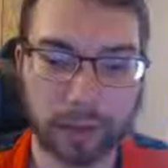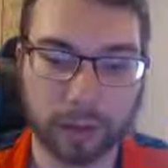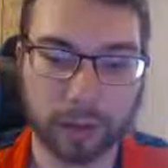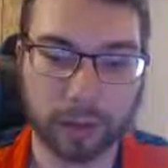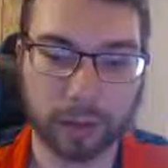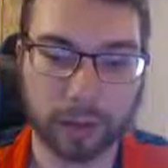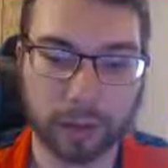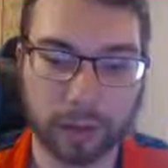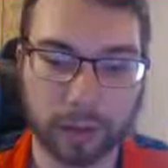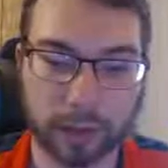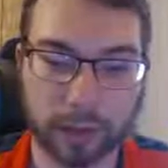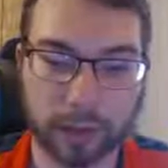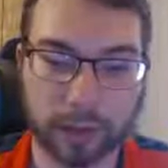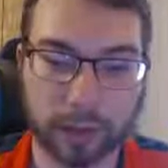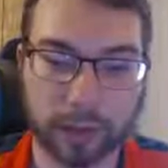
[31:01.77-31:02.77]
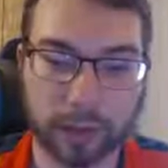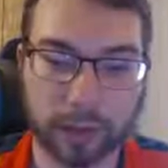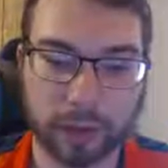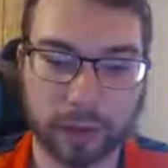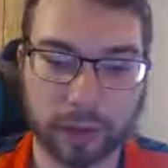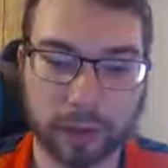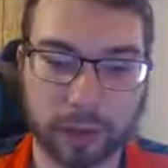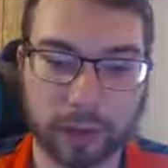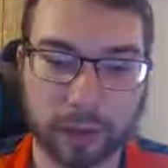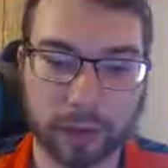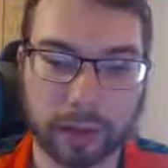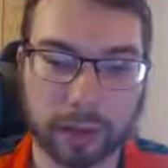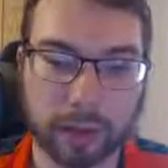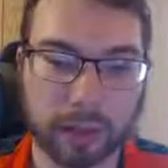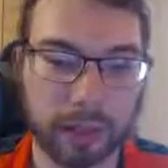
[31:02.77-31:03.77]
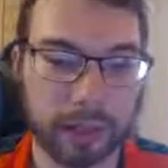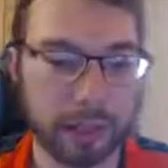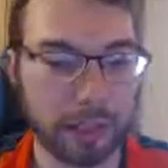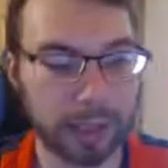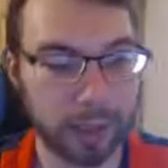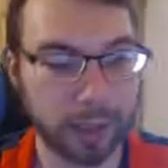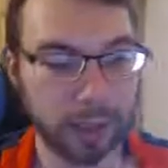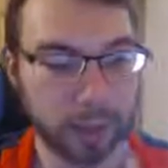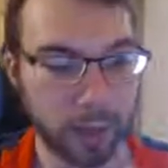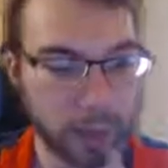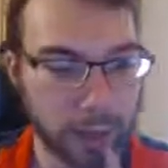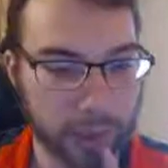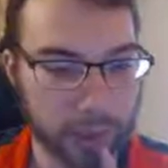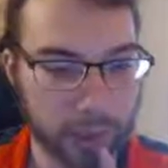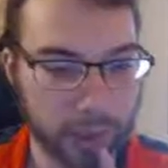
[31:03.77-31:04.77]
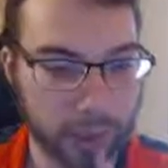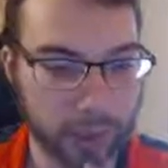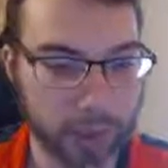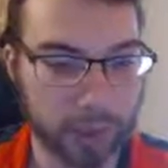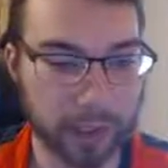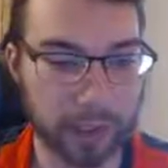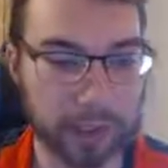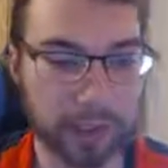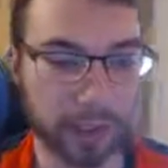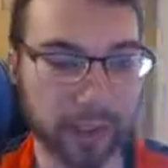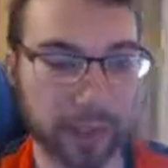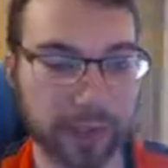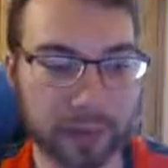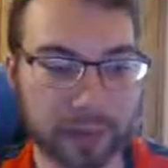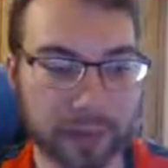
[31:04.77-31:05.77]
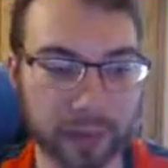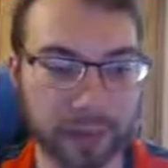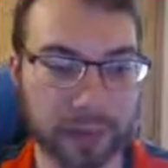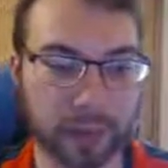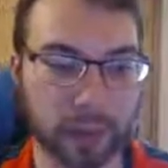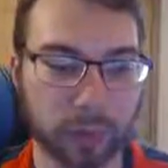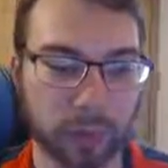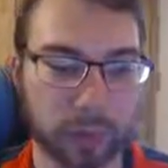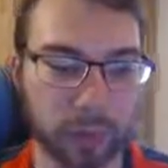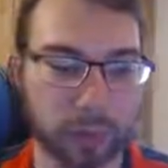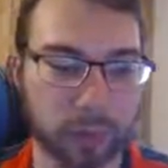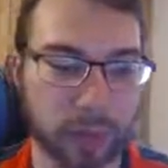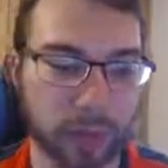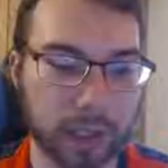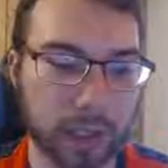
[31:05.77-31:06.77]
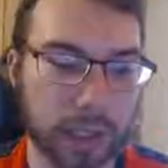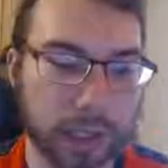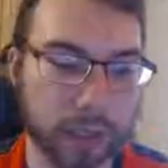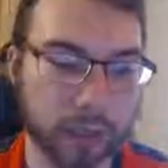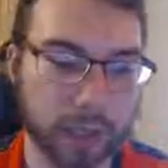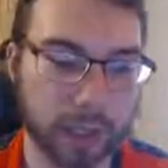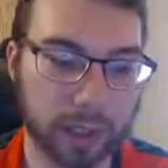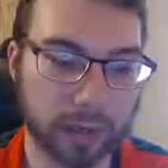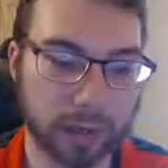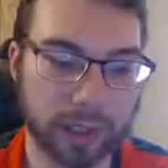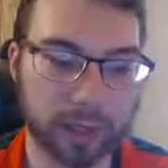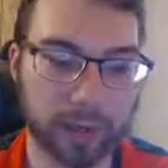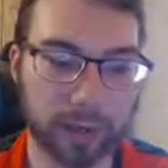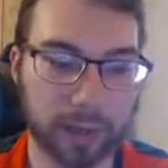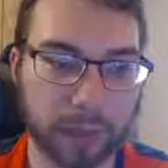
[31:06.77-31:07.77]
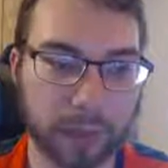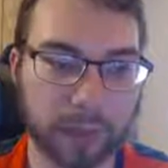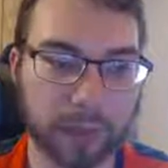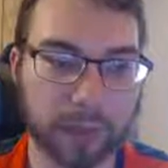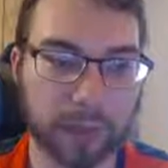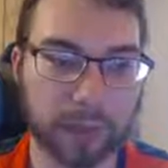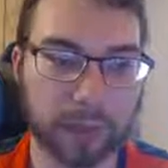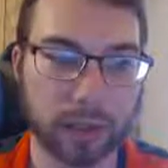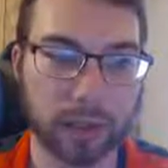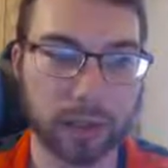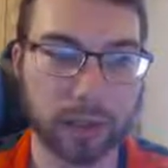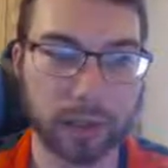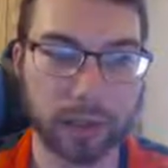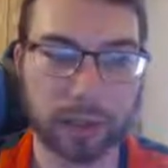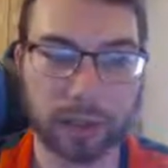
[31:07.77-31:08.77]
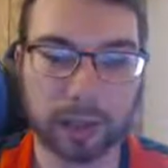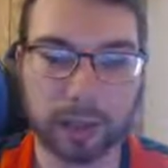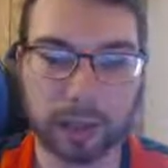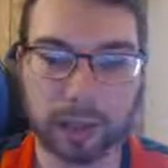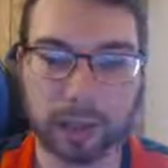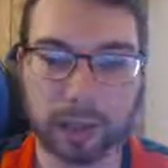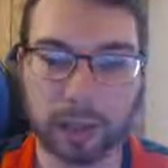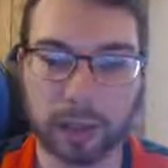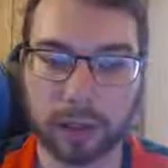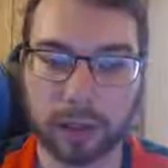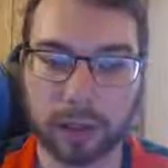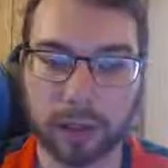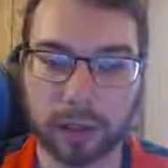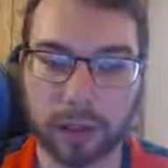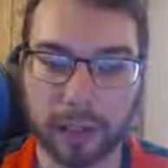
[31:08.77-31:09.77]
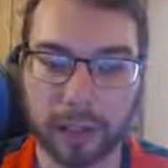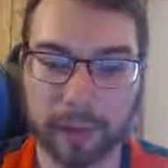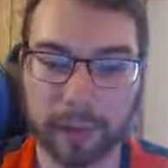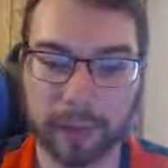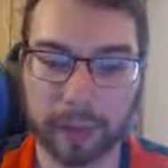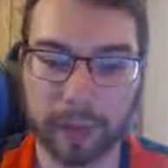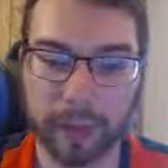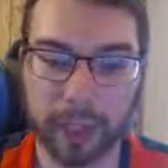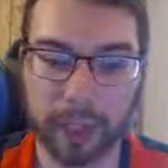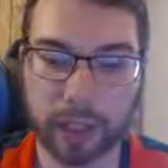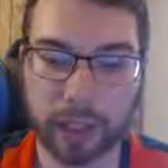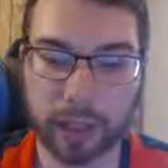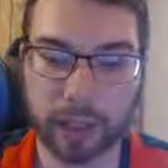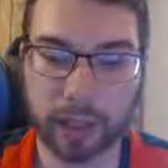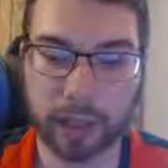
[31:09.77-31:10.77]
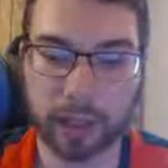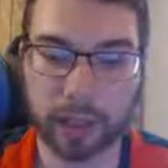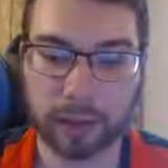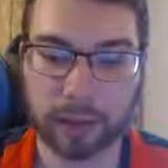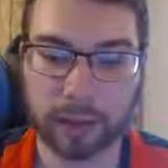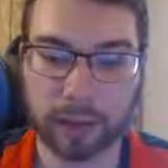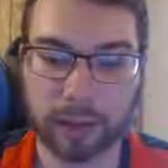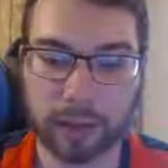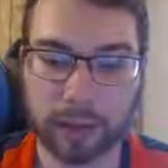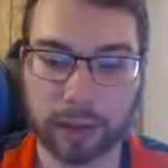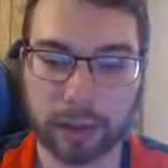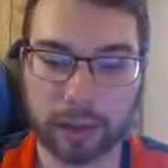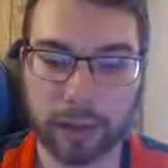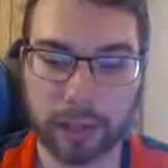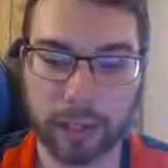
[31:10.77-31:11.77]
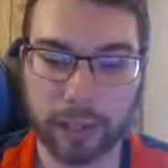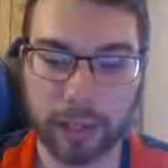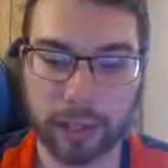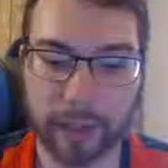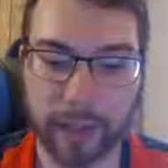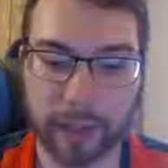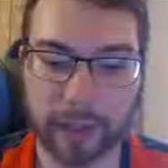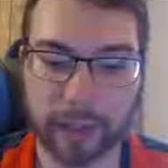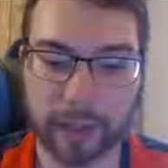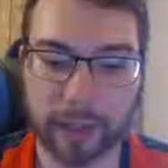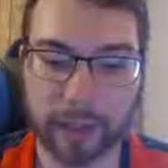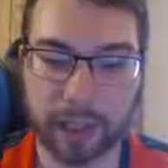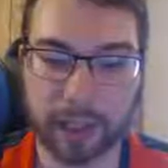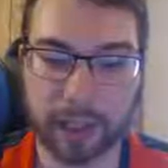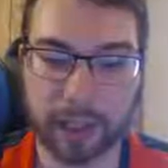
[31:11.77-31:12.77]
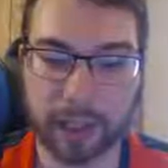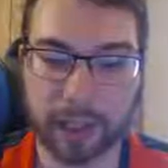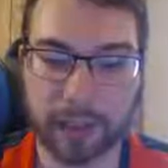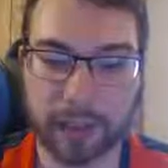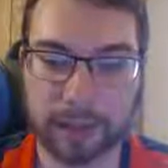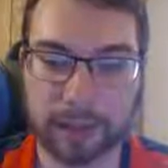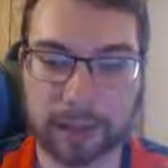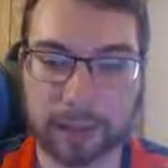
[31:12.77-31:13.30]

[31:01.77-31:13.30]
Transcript: Change. So what does this do? Once per turn during the end phase of this card's normal summon, you can add one level 7 monster. Okay. I think we just win. Because now we activate this.